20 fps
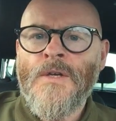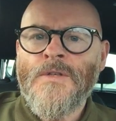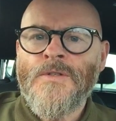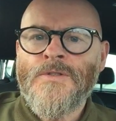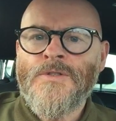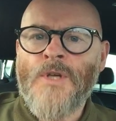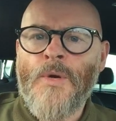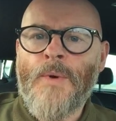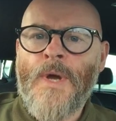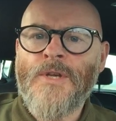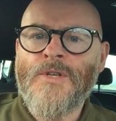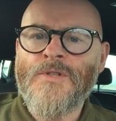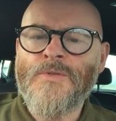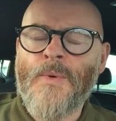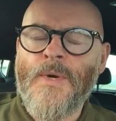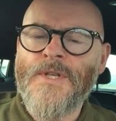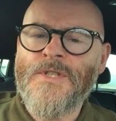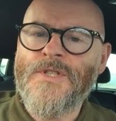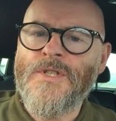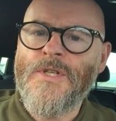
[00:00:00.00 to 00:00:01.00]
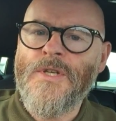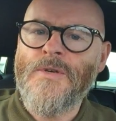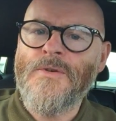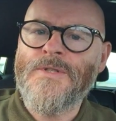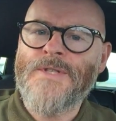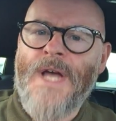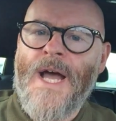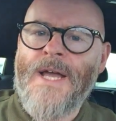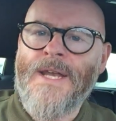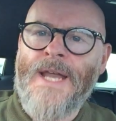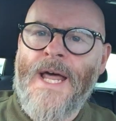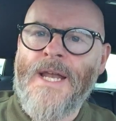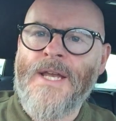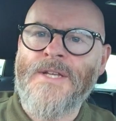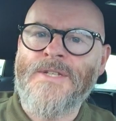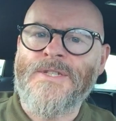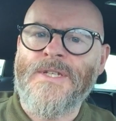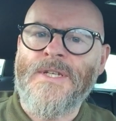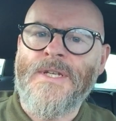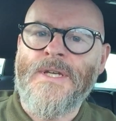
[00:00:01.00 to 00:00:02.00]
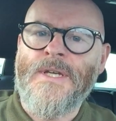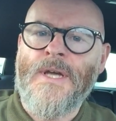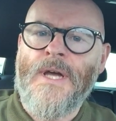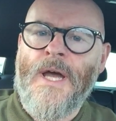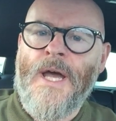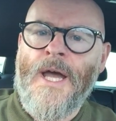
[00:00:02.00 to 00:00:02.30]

So I just wanted to use that analogy.